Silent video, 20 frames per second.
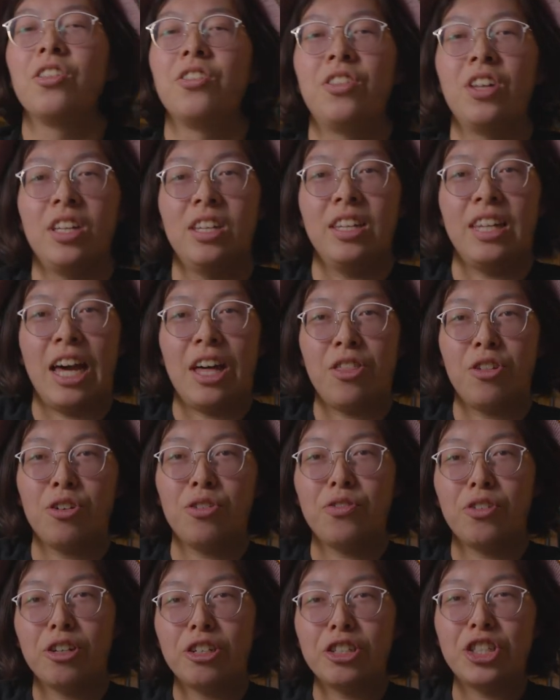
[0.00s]
The
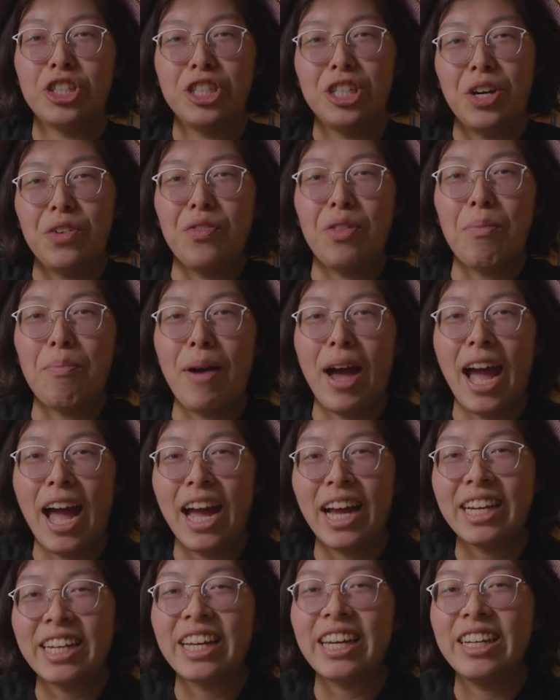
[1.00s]
leather version of the
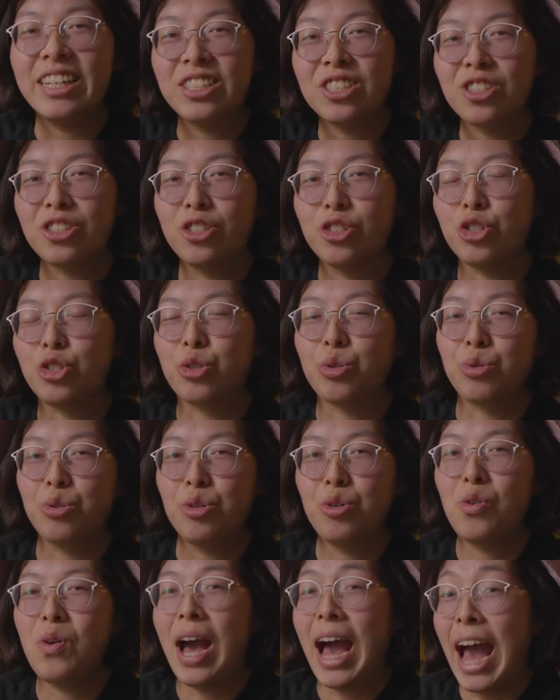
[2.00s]
bag is the
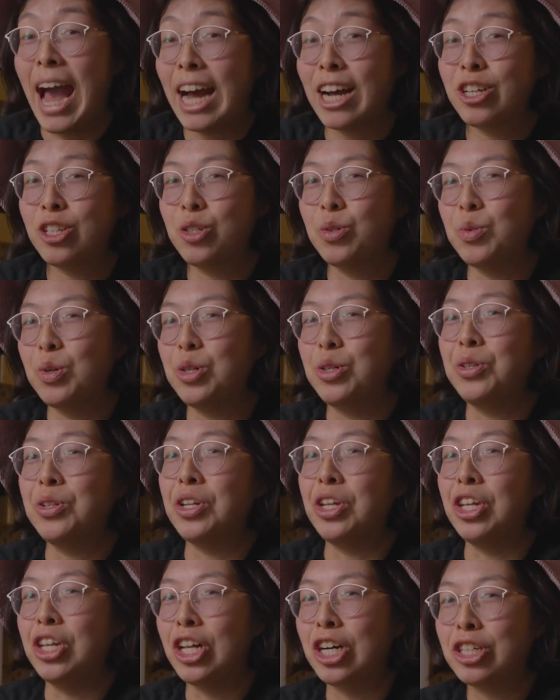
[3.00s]
true actual
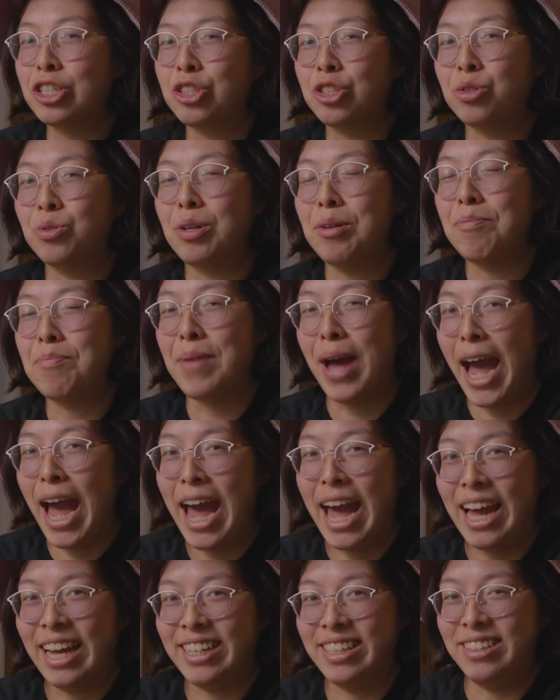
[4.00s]
luxury
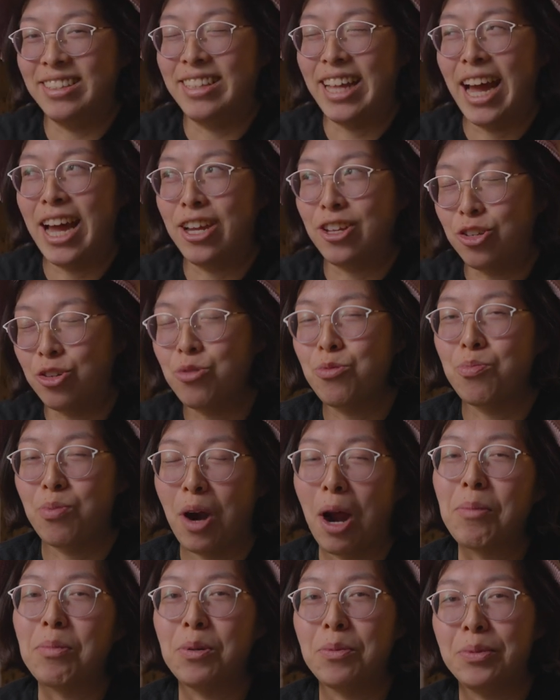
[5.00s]
bag that you
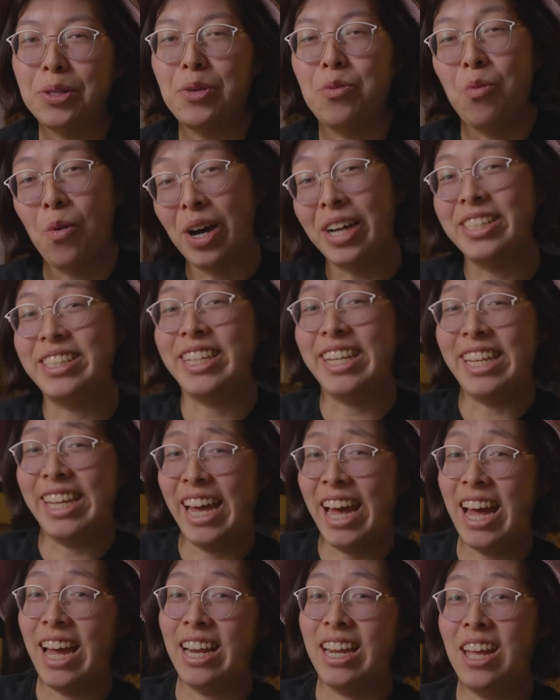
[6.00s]
probably want to
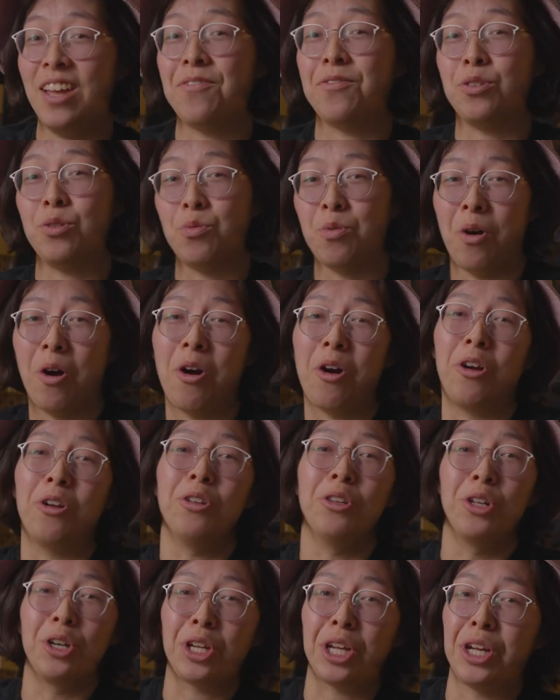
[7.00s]
get if you are
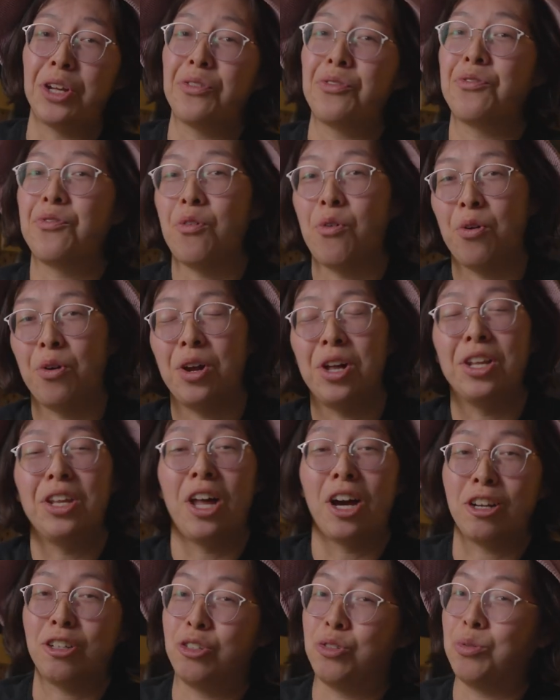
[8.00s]
looking for a
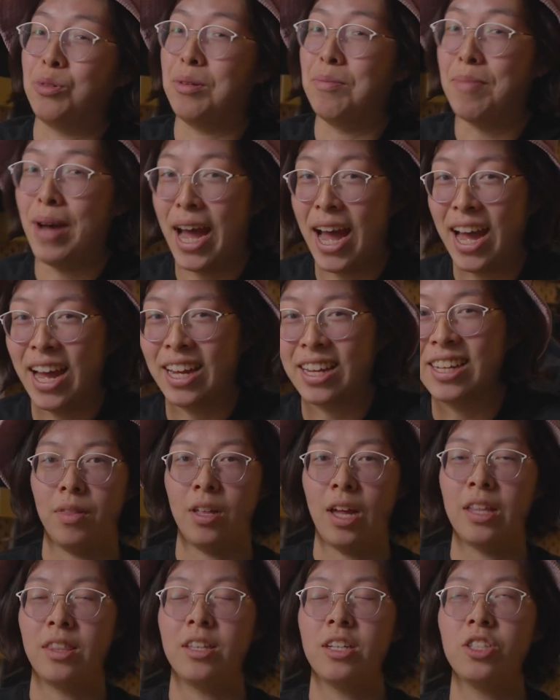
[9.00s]
luxury bag.
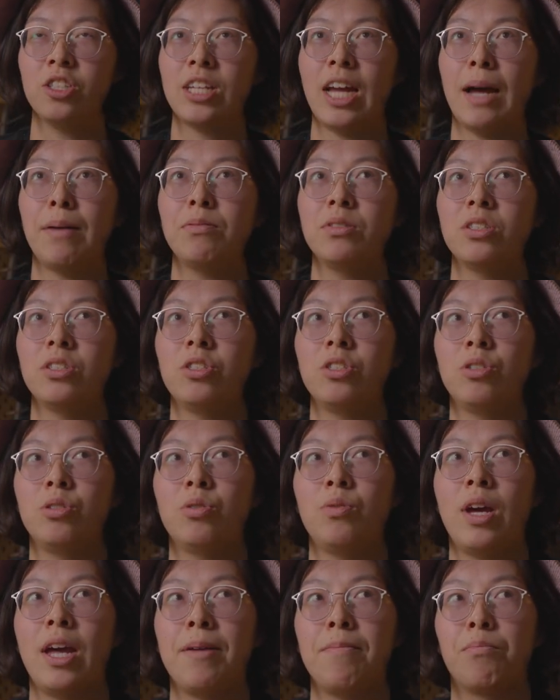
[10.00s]
And this taps
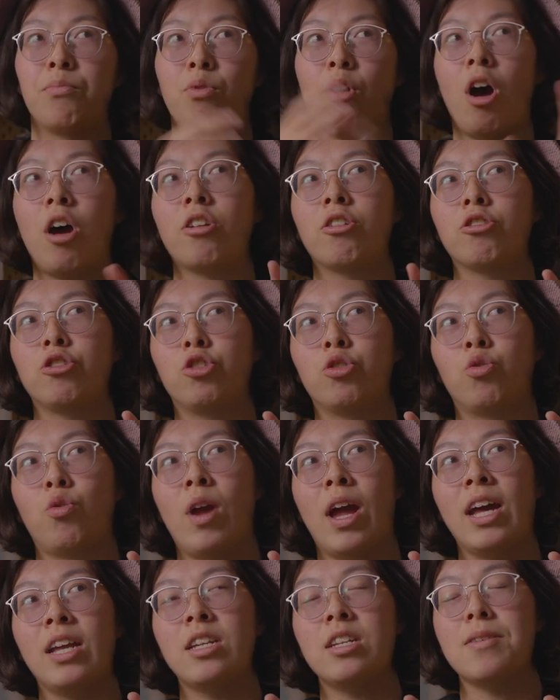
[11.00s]
into a broader
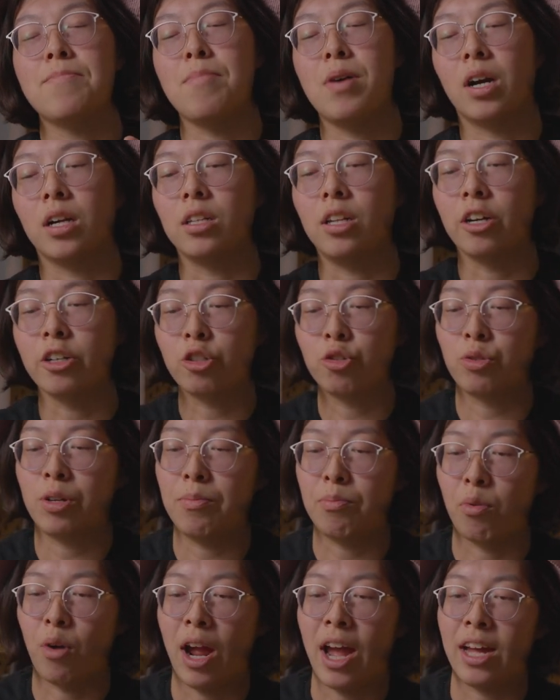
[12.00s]
trend among luxury
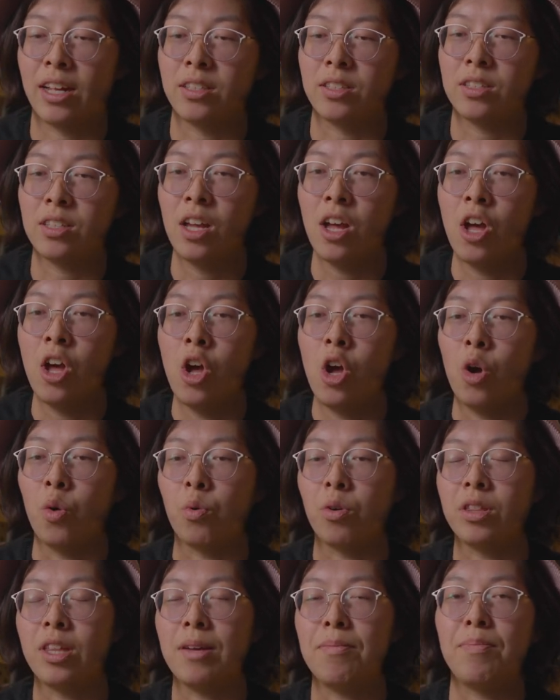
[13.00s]
brands
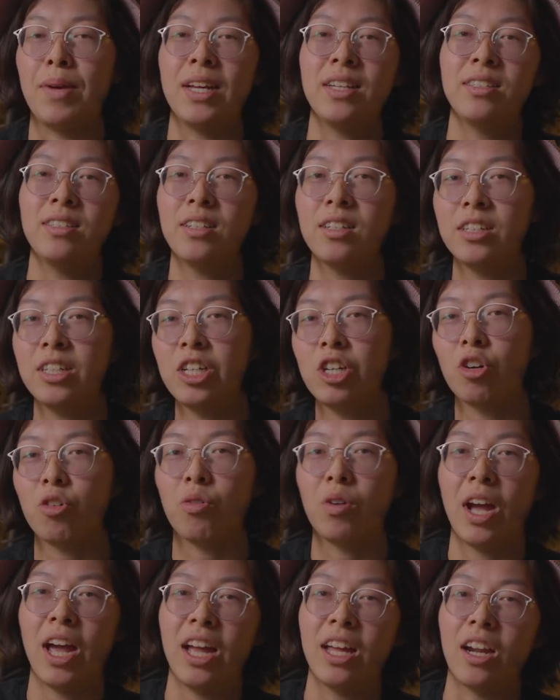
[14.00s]
where they basically
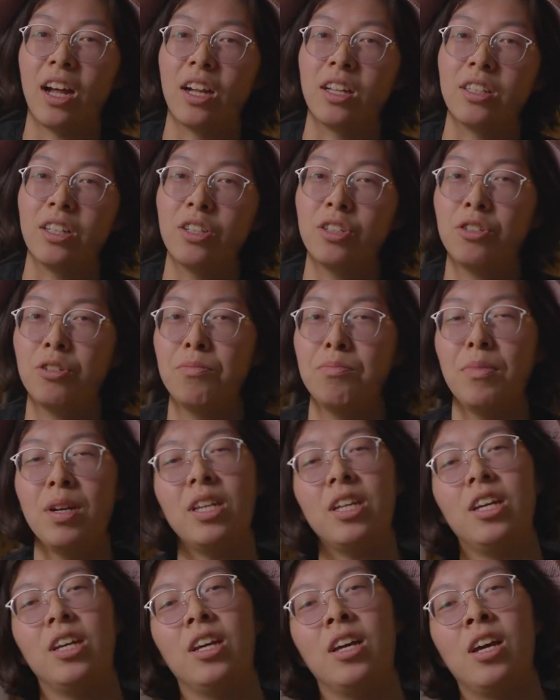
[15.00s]
create a little
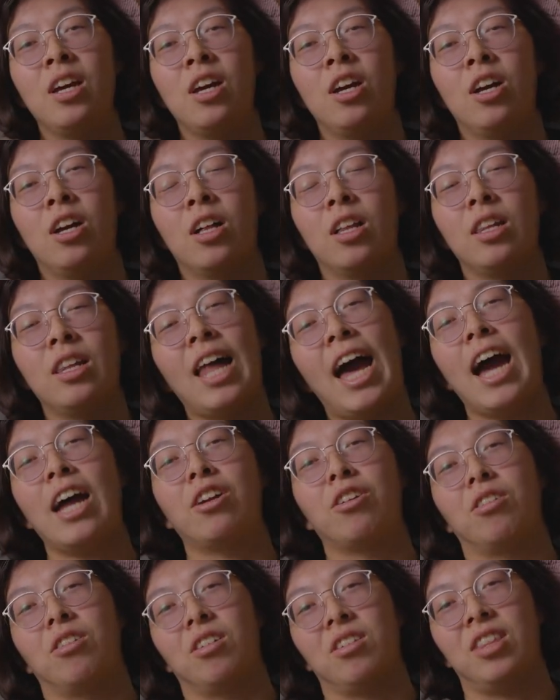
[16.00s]
mini
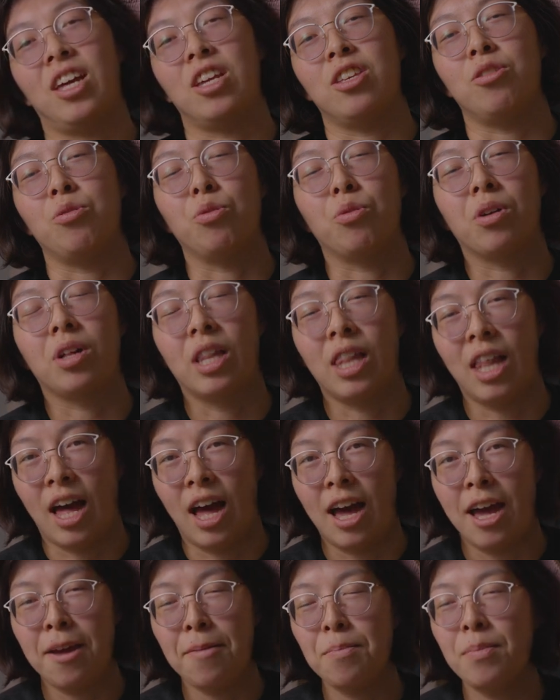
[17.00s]
ladder that you
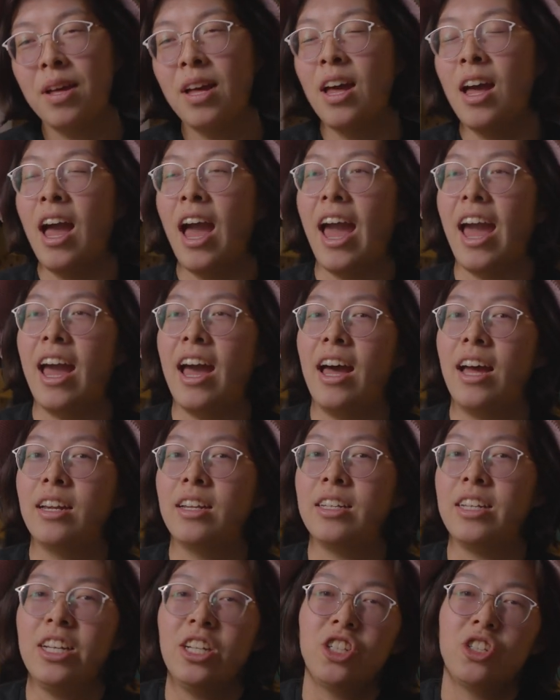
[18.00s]
climb,
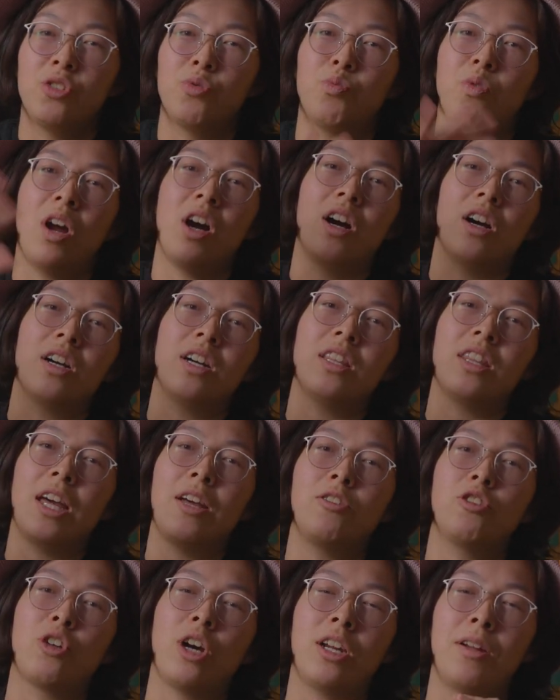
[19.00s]
and each rung
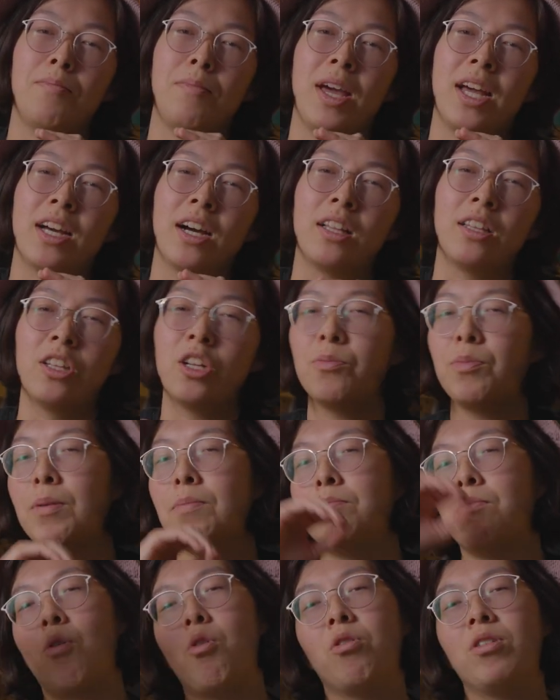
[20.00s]
they try to make a little
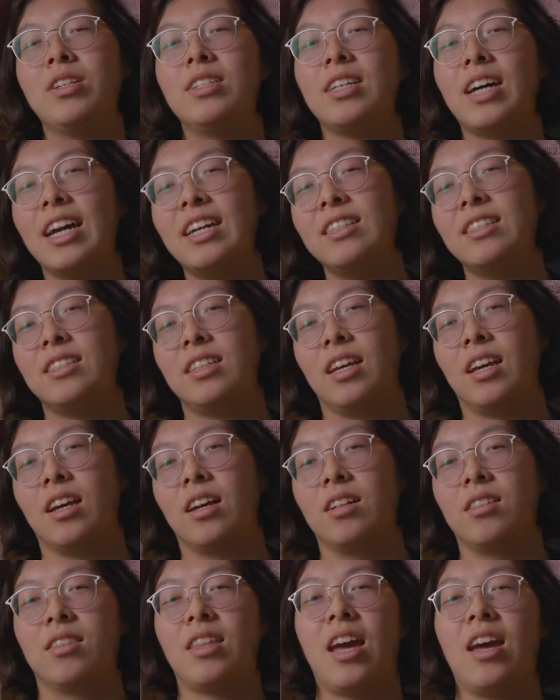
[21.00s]
bit more
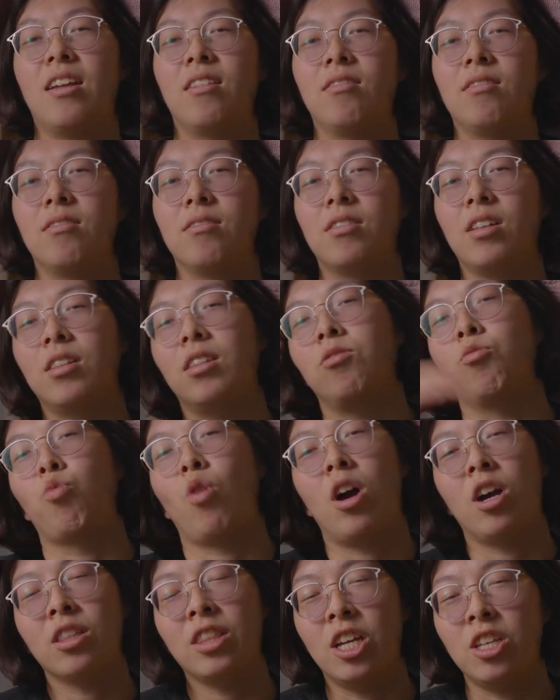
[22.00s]
enticing than the
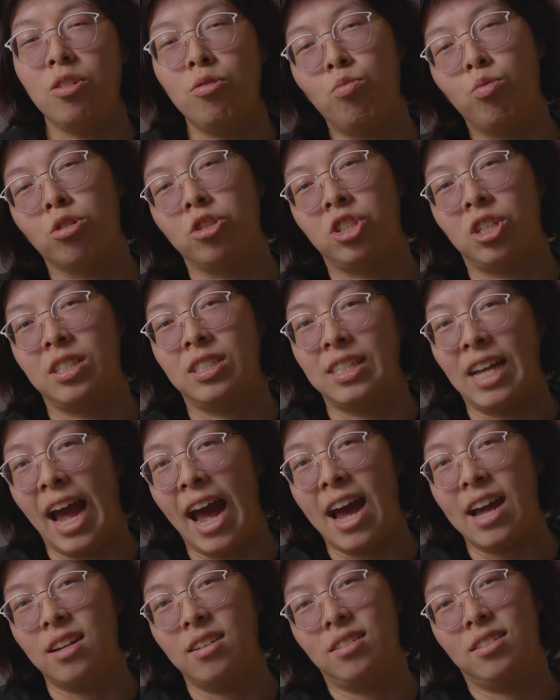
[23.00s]
rung that you were just
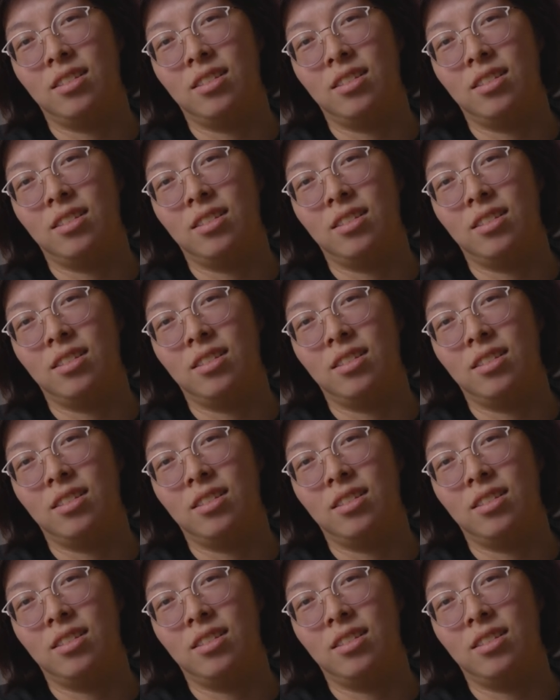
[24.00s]
at.